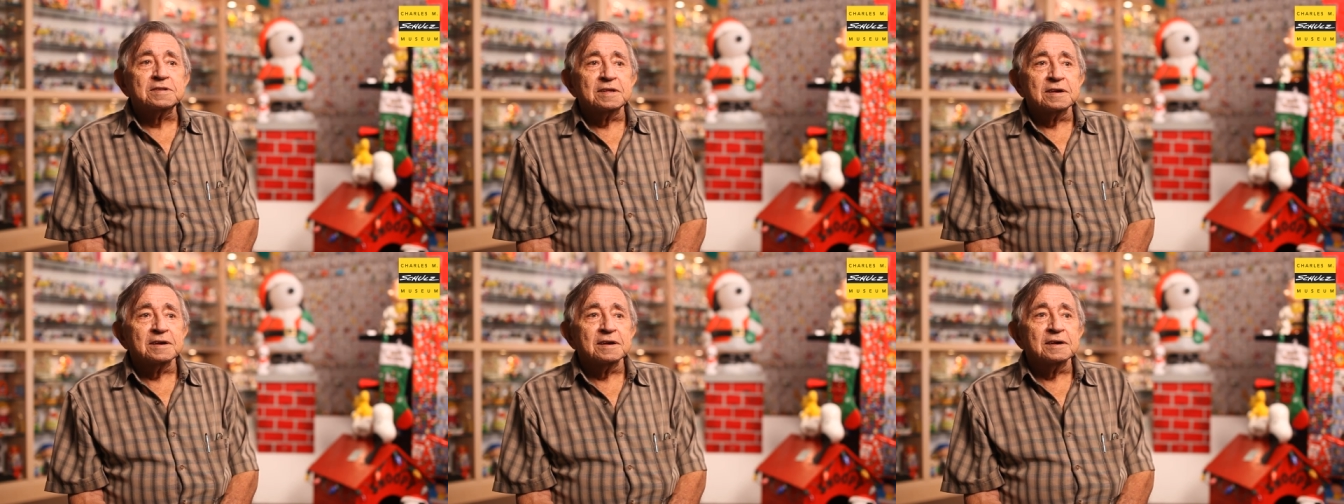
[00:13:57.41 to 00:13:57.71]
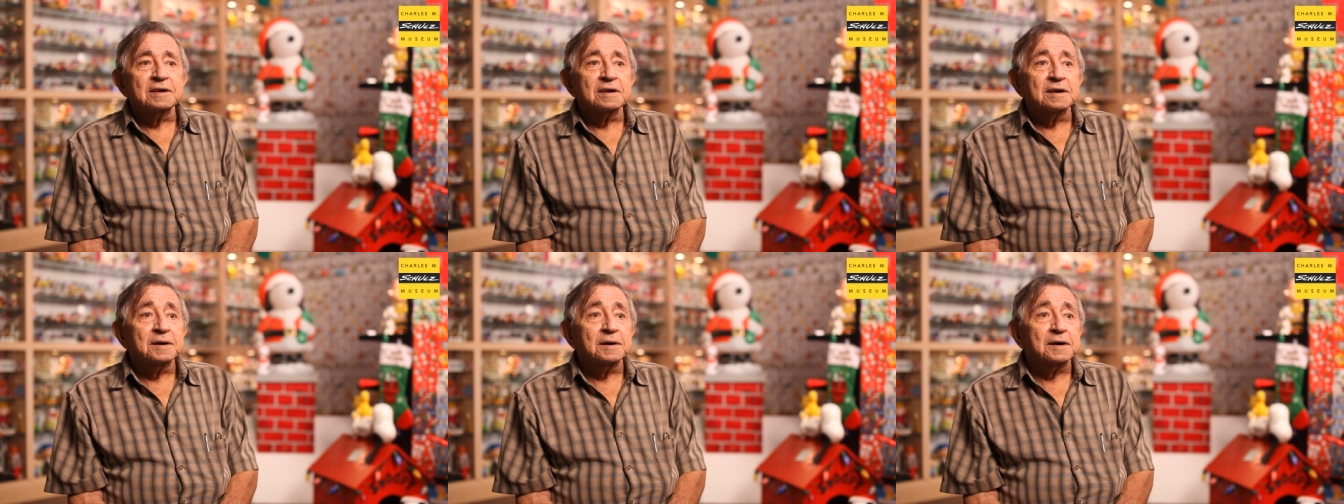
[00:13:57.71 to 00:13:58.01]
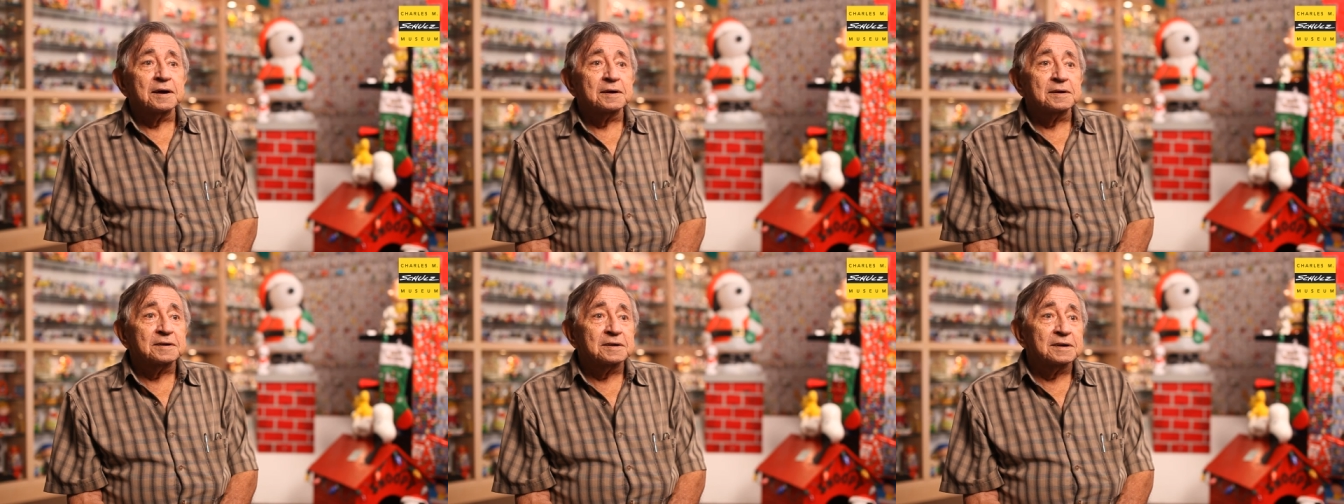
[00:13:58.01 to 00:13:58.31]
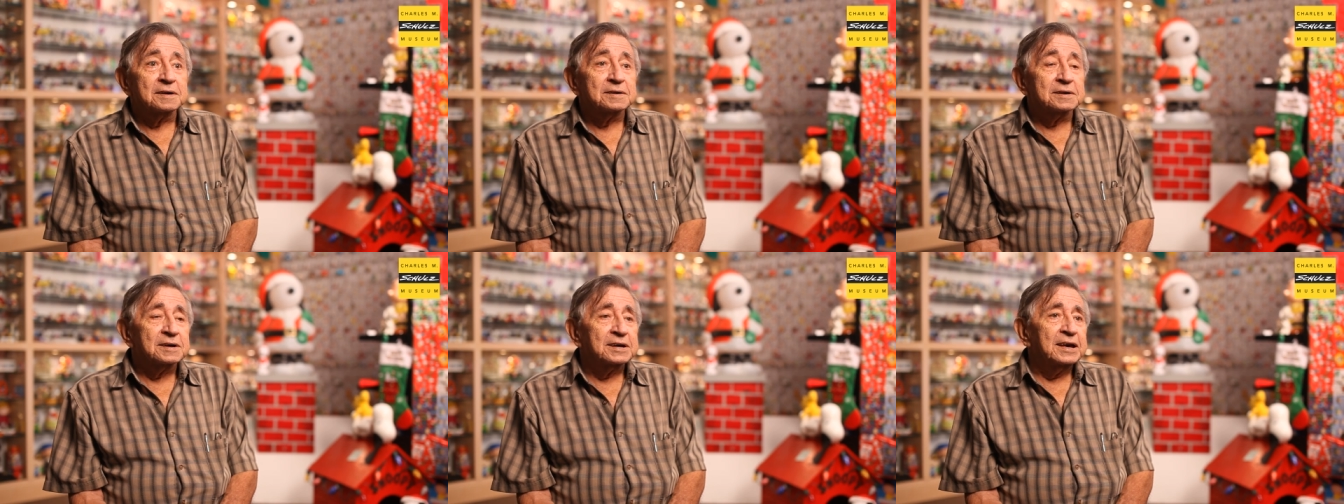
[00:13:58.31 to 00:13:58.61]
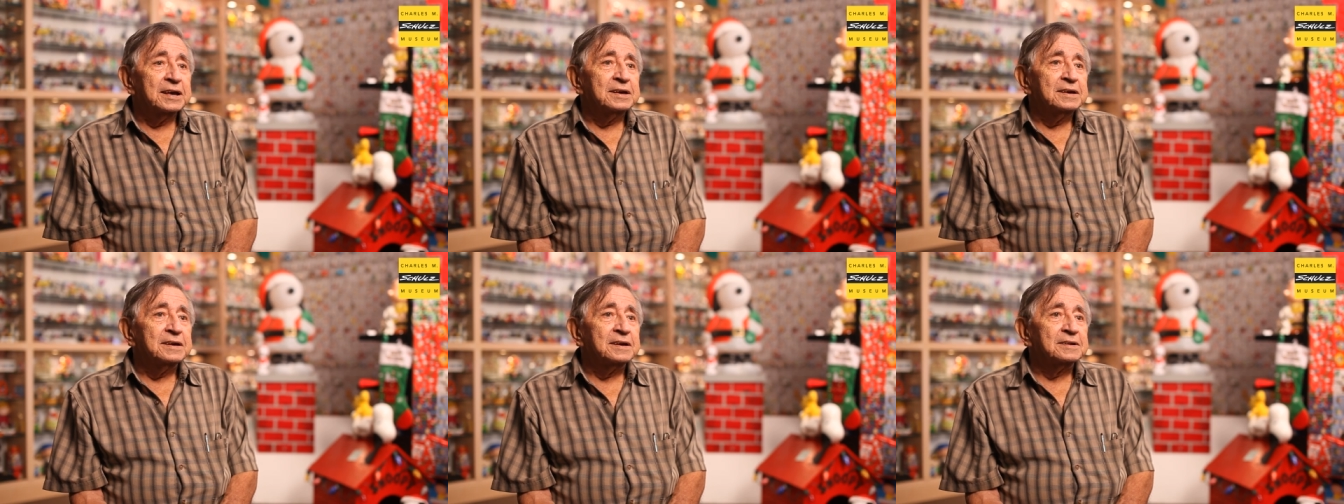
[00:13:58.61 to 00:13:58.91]
uh, a, uh, a, uh,
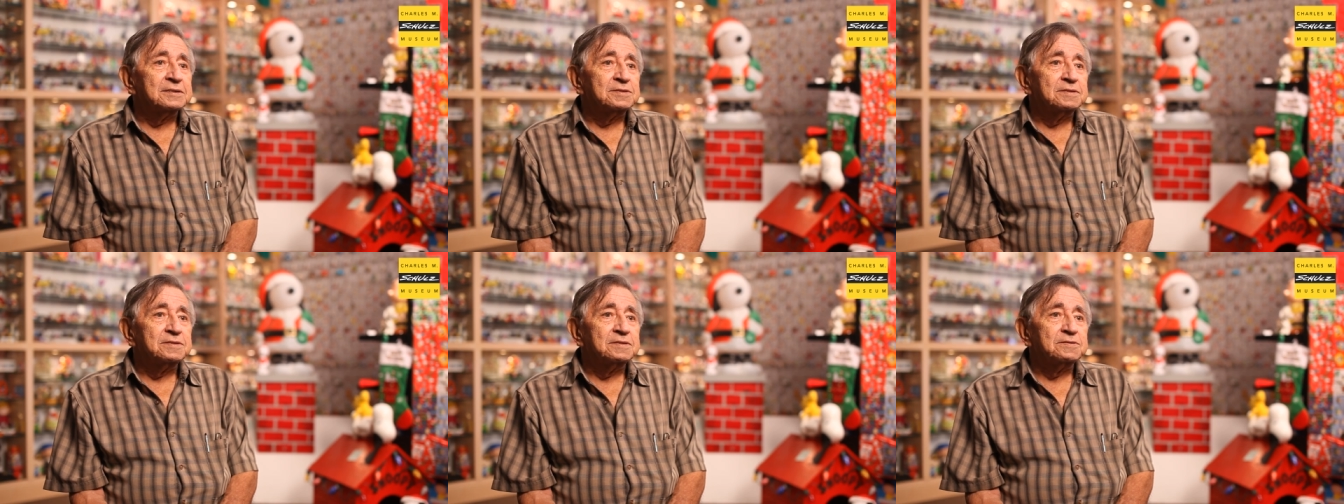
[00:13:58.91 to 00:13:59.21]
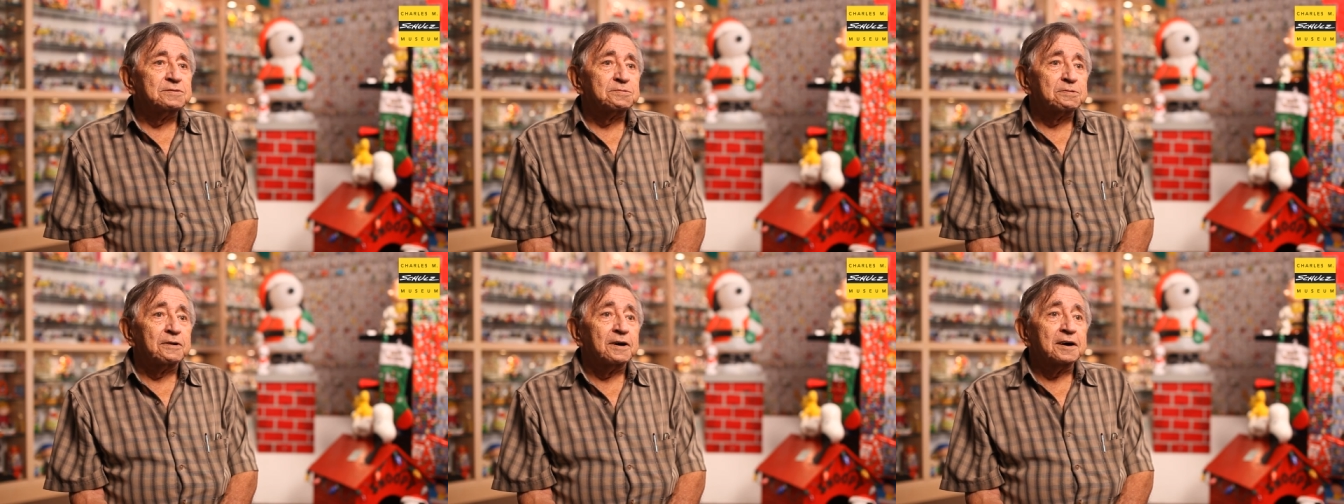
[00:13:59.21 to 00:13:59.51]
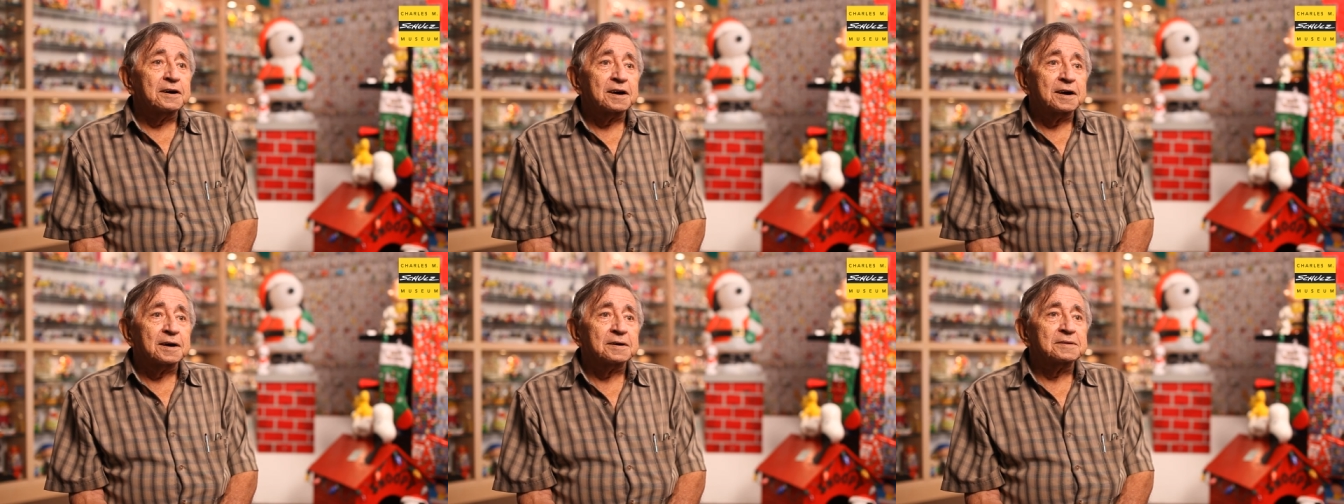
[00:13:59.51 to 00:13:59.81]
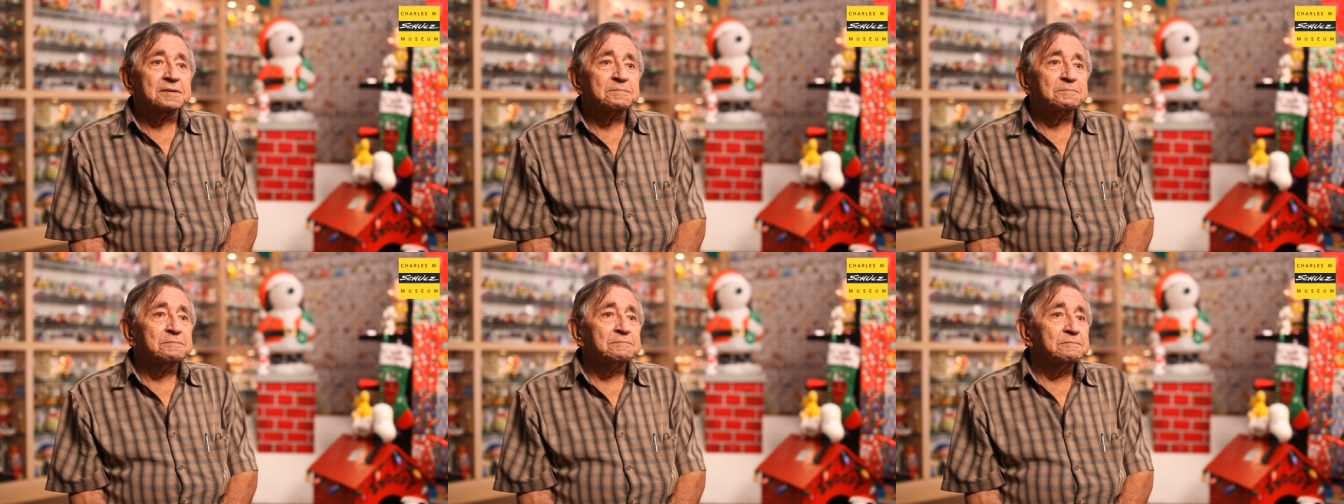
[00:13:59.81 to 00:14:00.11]
a, truck, a